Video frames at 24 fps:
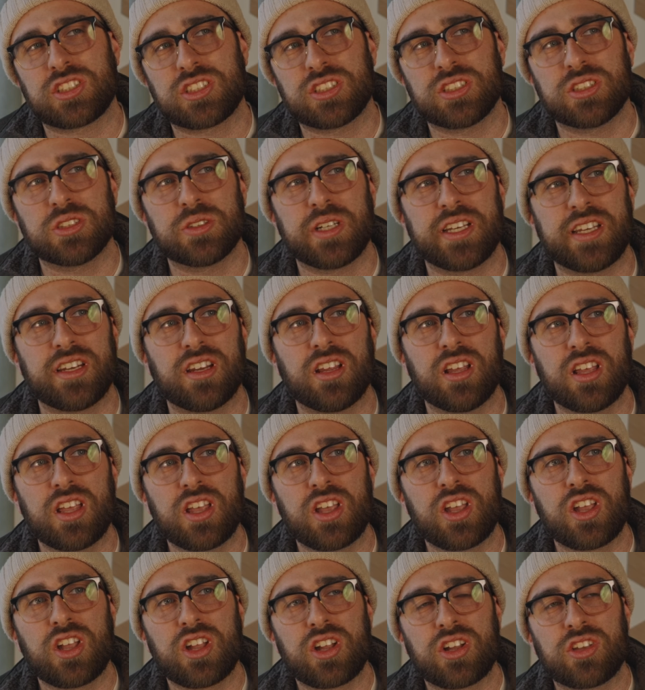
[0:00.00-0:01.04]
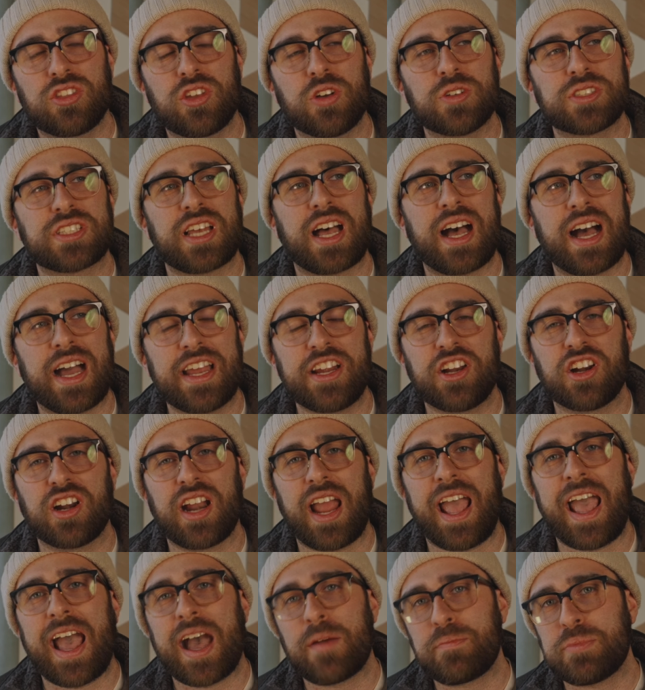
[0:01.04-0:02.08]
II and those higher
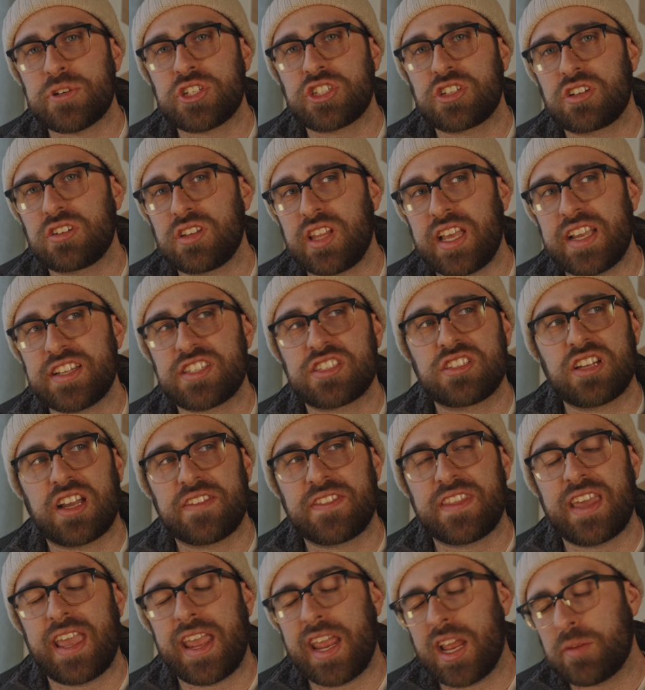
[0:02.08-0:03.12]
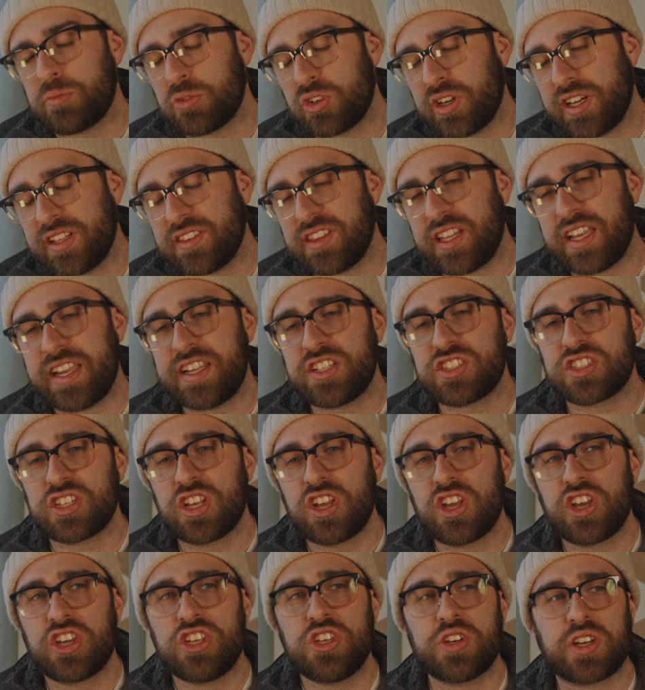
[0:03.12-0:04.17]
aperture lights, not the Amaran lights,
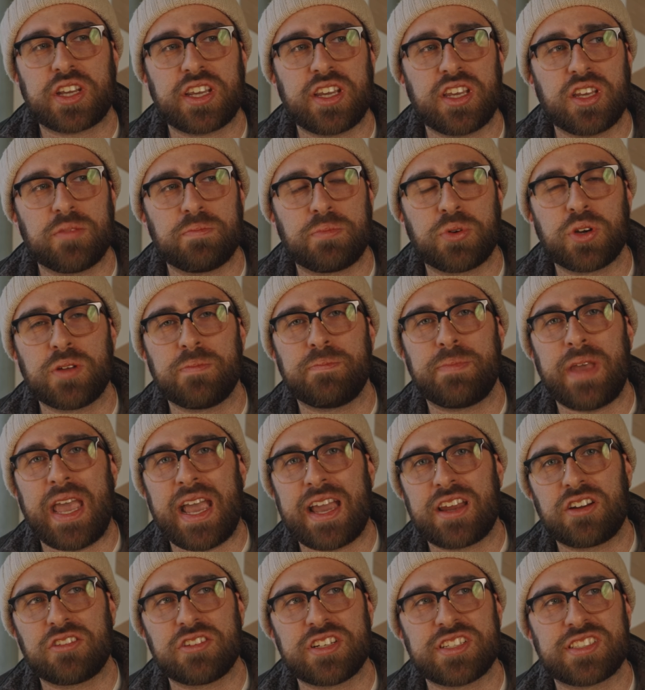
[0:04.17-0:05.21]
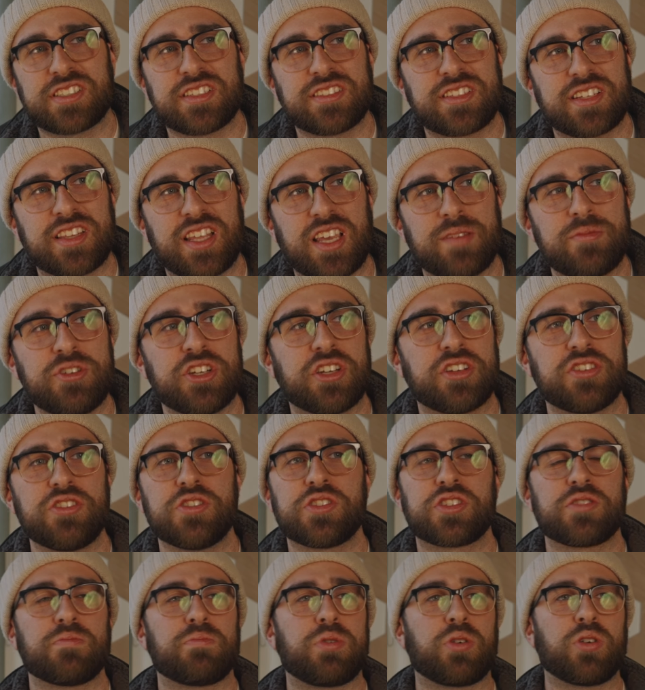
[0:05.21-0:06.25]
you can put batteries into them. You can
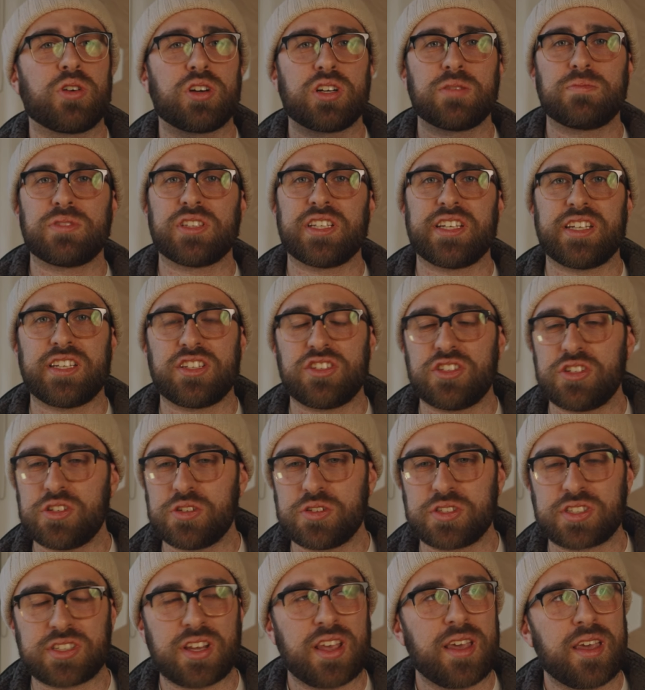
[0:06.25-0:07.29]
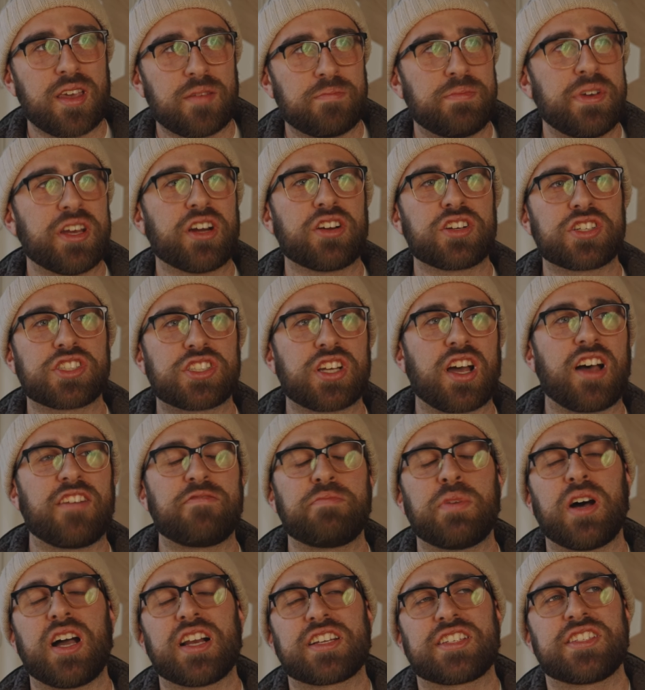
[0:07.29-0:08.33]
use them portably and use bigger
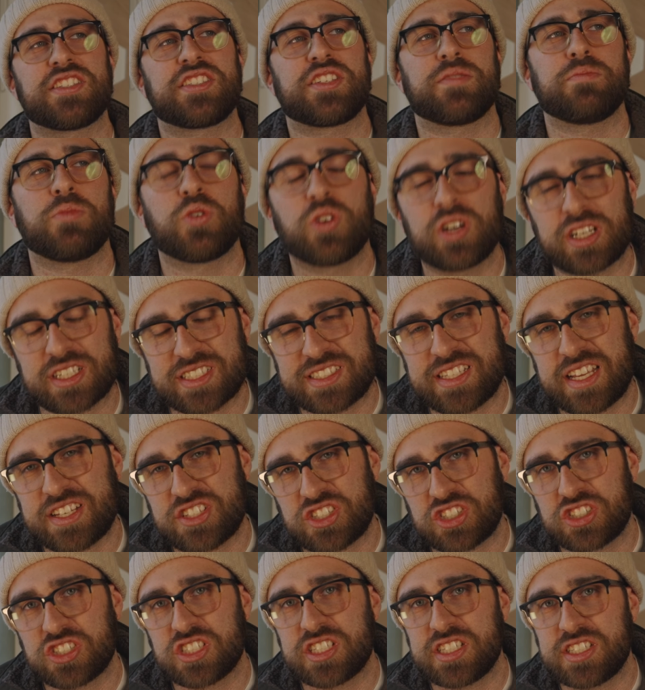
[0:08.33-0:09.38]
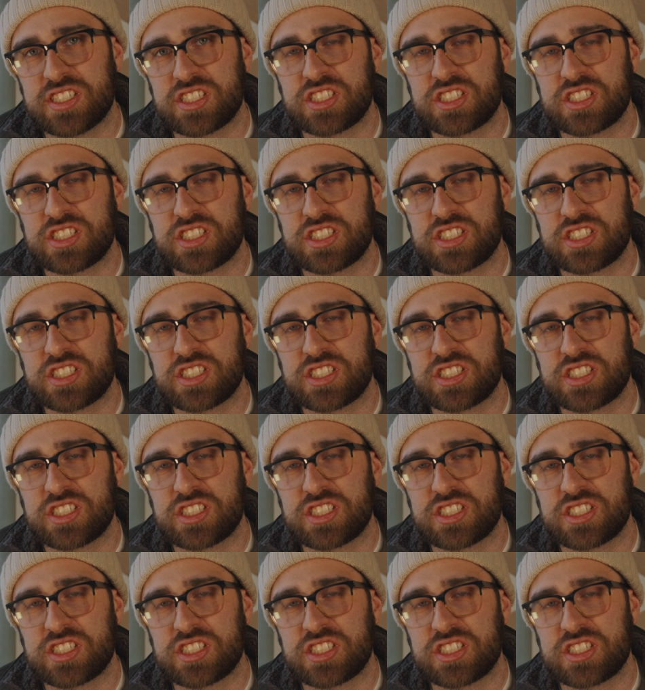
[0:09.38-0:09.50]
softboxes and more accessories.